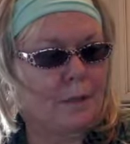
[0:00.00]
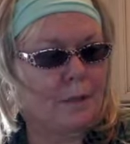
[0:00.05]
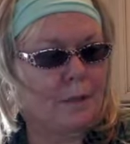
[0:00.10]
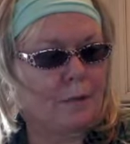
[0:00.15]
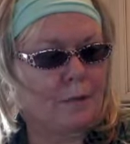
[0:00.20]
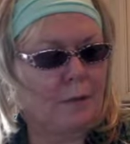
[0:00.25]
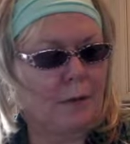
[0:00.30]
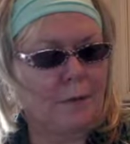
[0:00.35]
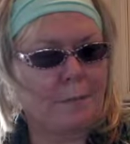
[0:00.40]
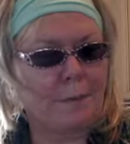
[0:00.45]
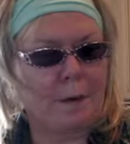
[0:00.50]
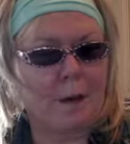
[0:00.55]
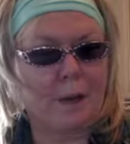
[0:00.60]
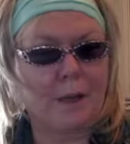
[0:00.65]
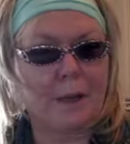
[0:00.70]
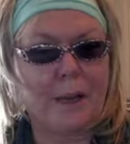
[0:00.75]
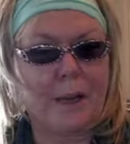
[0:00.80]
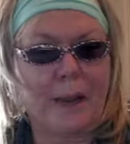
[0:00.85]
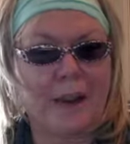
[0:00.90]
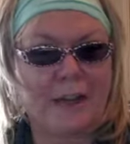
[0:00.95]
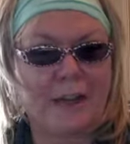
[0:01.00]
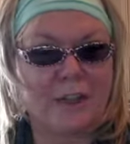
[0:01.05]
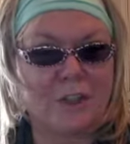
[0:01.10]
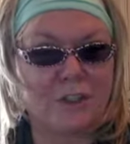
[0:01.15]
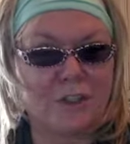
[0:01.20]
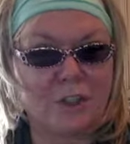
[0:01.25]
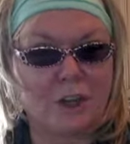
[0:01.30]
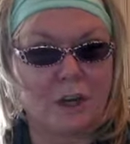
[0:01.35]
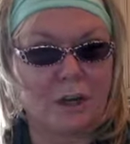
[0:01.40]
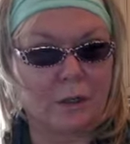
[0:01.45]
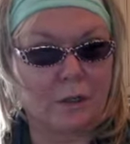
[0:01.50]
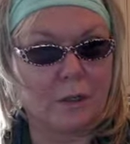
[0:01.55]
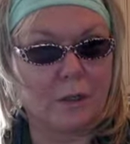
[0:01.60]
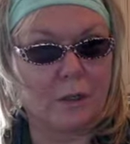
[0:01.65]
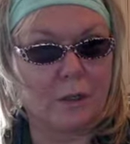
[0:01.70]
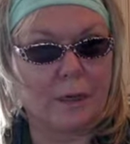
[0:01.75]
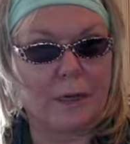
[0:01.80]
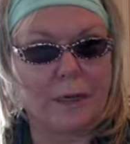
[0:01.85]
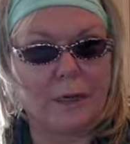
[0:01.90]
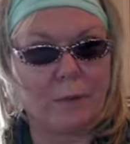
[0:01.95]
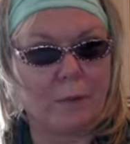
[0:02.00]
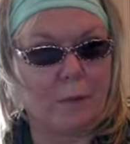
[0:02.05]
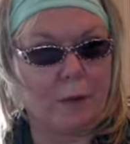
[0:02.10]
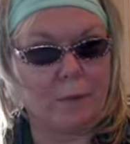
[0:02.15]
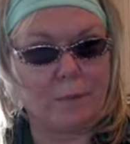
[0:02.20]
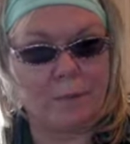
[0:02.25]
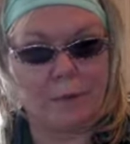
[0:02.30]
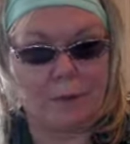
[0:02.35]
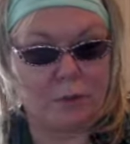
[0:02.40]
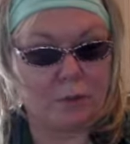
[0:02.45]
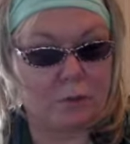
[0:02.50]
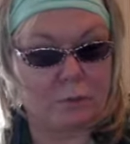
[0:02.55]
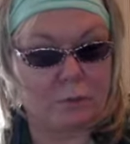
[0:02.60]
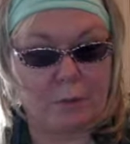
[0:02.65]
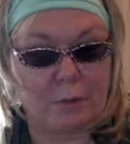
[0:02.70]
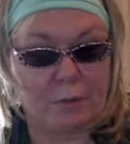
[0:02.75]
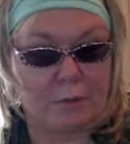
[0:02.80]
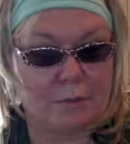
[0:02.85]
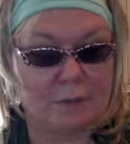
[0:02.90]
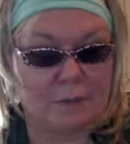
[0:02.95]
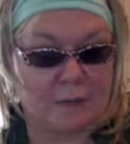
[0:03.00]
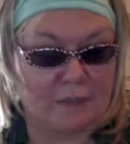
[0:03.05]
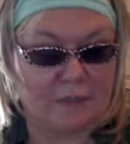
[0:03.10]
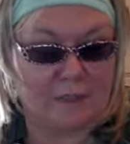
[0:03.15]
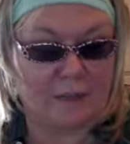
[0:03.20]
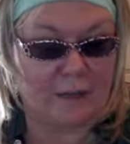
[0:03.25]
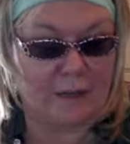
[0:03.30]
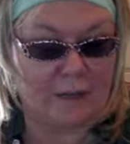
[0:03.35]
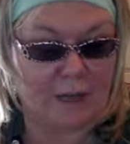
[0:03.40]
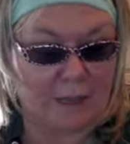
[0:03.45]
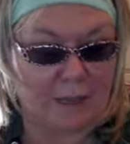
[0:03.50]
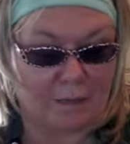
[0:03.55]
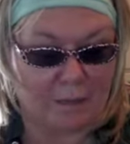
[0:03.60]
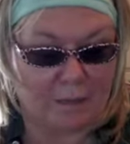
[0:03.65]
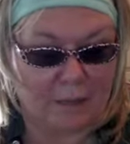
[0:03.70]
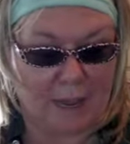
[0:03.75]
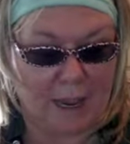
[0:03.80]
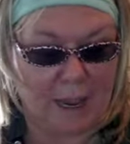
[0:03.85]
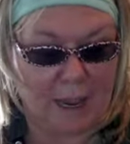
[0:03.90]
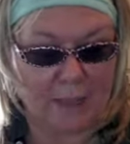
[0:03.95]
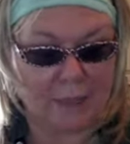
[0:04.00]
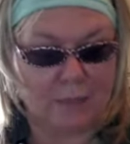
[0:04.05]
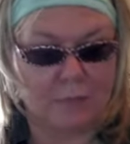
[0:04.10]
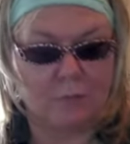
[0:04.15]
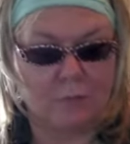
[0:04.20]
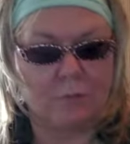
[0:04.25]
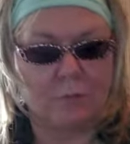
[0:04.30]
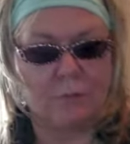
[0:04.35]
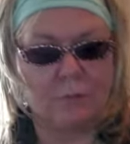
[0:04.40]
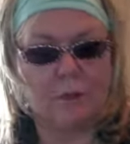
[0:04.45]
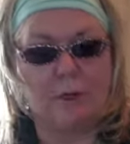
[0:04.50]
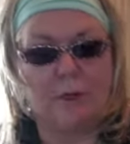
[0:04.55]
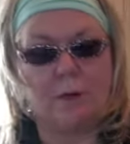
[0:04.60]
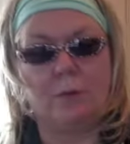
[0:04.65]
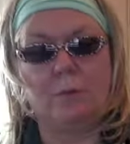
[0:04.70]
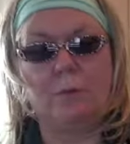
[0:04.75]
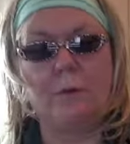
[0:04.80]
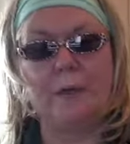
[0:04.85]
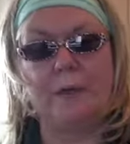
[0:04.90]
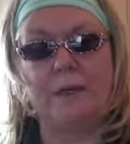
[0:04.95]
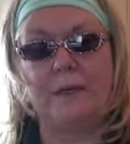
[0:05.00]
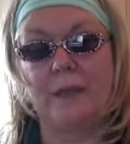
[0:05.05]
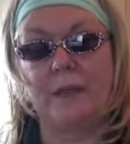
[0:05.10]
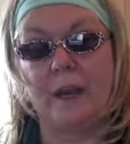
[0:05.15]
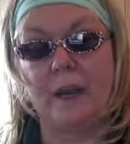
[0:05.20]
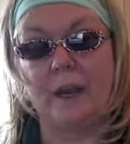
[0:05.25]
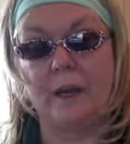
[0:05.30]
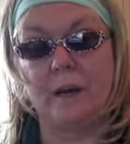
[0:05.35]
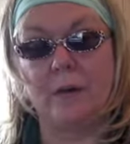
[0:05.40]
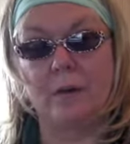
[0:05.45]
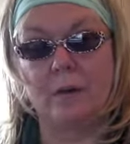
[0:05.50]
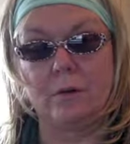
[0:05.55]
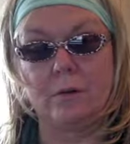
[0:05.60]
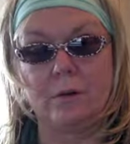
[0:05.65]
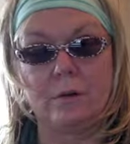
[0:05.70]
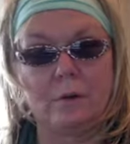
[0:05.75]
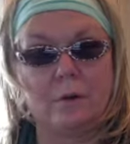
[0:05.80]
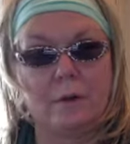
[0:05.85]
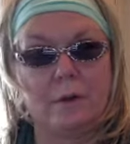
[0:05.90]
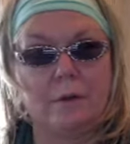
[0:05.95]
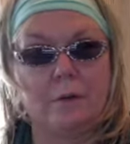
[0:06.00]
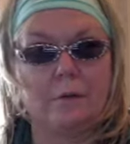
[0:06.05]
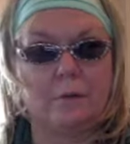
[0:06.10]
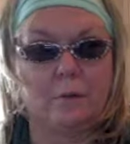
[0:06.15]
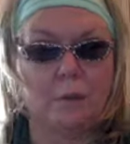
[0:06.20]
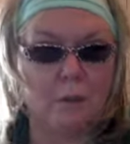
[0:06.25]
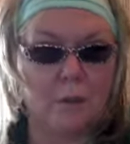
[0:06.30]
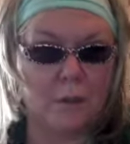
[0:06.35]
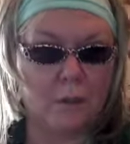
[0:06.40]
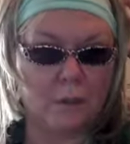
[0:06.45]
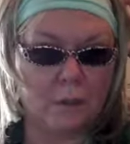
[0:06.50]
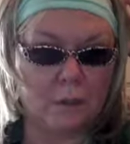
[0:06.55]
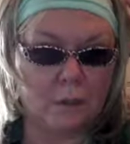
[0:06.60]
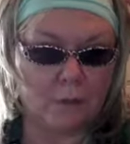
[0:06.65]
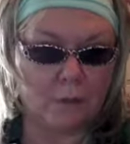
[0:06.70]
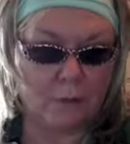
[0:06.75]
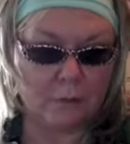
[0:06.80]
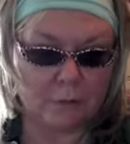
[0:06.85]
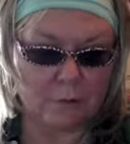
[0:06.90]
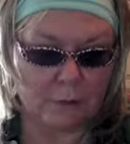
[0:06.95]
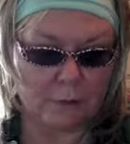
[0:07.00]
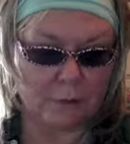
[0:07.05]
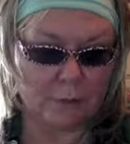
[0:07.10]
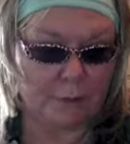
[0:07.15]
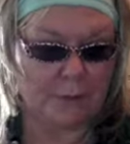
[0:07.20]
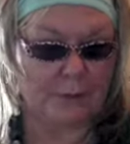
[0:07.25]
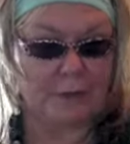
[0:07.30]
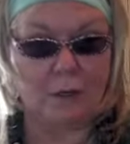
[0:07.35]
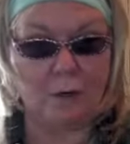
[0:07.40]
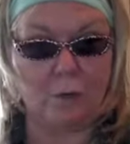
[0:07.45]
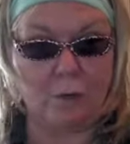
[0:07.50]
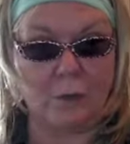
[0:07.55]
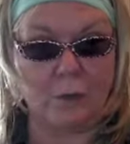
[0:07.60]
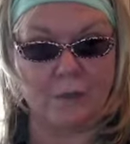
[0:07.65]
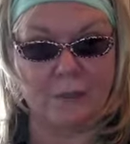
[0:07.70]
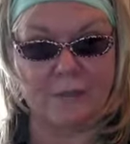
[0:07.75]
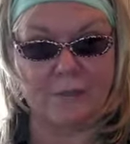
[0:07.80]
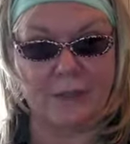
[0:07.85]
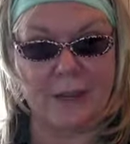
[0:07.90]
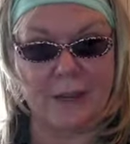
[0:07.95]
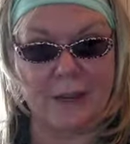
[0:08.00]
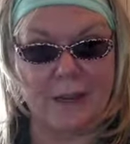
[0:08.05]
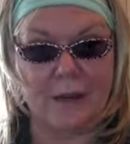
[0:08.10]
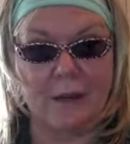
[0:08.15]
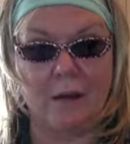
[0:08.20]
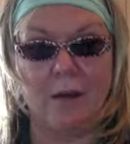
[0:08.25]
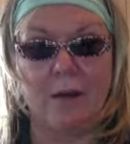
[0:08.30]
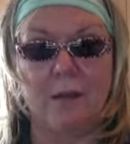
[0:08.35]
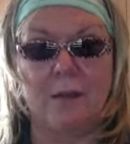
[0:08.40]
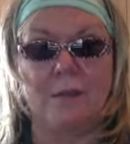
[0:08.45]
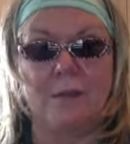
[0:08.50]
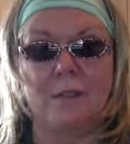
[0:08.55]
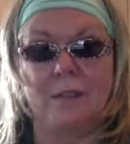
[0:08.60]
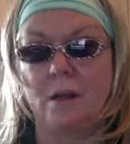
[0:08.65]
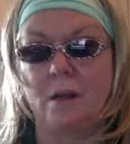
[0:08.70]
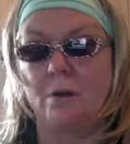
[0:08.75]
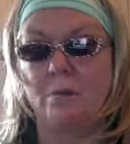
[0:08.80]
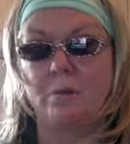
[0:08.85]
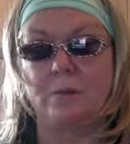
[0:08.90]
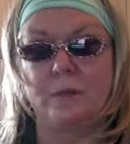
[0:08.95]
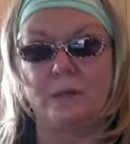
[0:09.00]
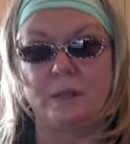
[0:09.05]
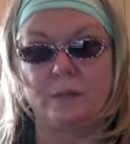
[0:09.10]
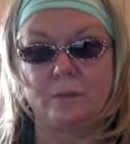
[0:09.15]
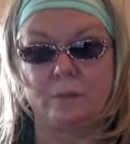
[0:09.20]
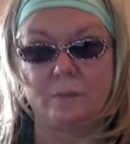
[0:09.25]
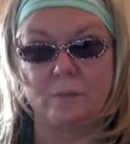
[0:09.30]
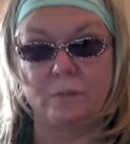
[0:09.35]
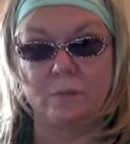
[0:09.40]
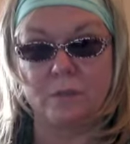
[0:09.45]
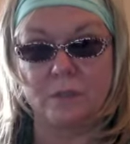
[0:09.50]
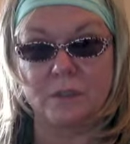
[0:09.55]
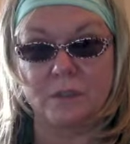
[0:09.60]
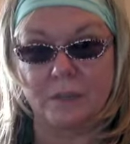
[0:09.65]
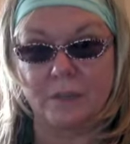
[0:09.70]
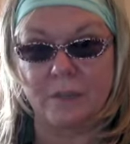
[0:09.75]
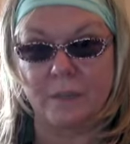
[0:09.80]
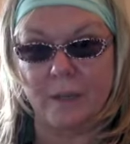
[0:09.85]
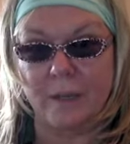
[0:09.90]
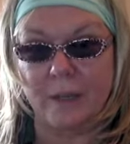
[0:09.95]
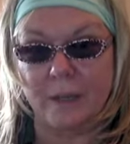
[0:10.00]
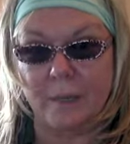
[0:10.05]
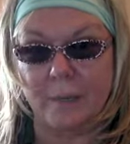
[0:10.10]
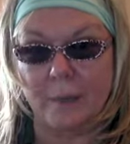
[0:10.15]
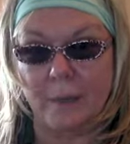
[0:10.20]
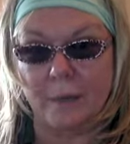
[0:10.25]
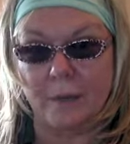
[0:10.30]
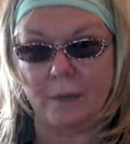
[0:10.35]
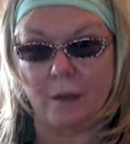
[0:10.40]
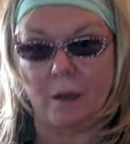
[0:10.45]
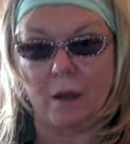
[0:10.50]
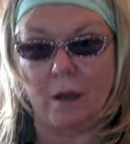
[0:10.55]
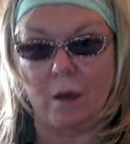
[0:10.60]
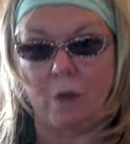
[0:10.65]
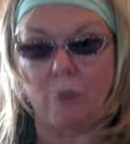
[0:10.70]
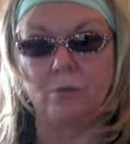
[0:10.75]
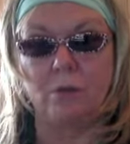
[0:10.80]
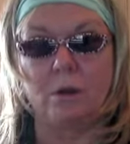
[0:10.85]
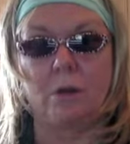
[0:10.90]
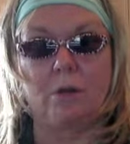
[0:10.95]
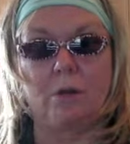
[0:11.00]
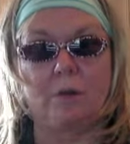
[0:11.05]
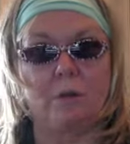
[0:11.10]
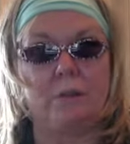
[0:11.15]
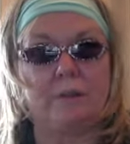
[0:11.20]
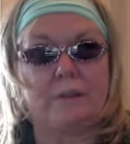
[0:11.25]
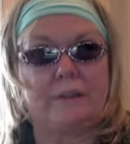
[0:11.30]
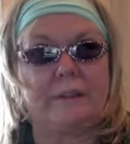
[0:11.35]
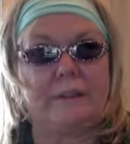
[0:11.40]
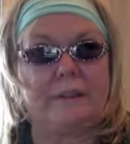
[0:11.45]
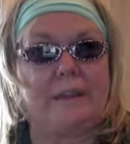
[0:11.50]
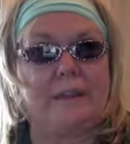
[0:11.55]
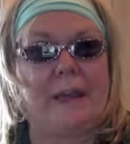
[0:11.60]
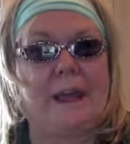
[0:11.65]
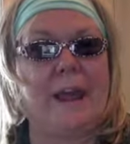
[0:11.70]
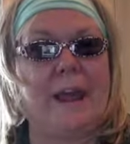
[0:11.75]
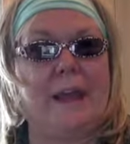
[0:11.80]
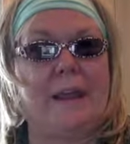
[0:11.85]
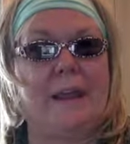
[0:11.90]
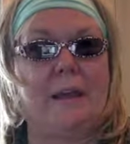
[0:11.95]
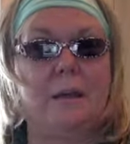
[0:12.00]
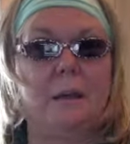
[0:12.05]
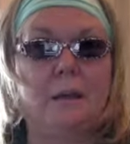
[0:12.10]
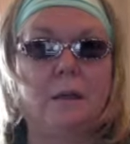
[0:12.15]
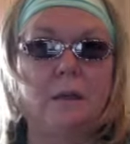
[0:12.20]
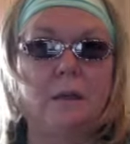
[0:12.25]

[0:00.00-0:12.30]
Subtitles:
Grandpa, he had a shotgun anyway because we was sitting outside, so, we didn't care, Knew didn't know what to think. Honestly, no one knew what to think about the whole darn thing.